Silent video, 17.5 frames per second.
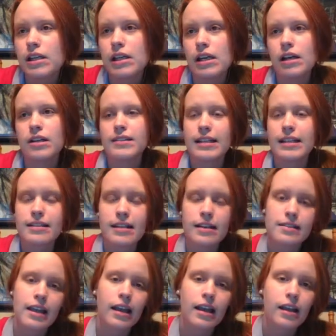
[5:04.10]
years, that
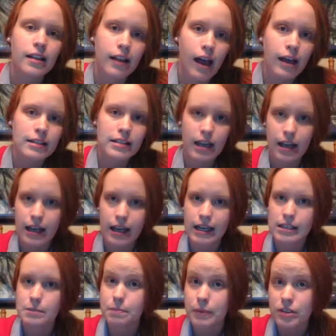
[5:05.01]
sounds like a lot to
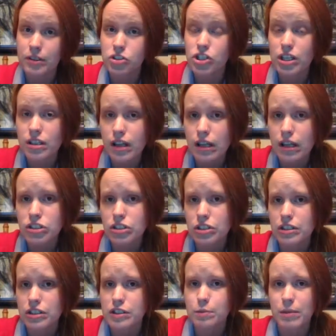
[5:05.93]
us, but
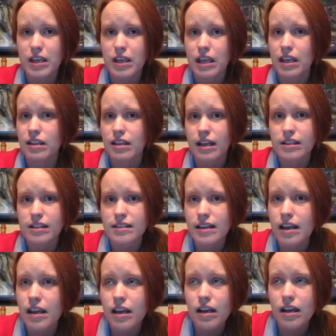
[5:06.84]
geologically speaking, that's
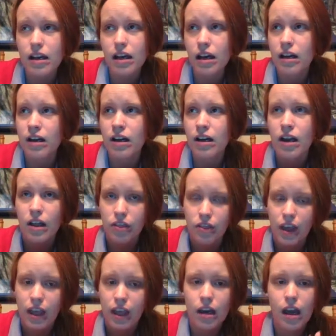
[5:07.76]
like
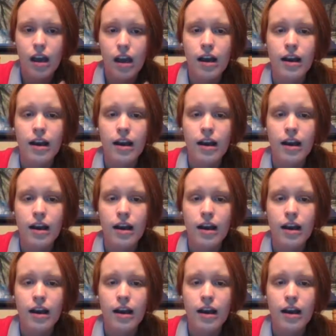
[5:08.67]
nothing.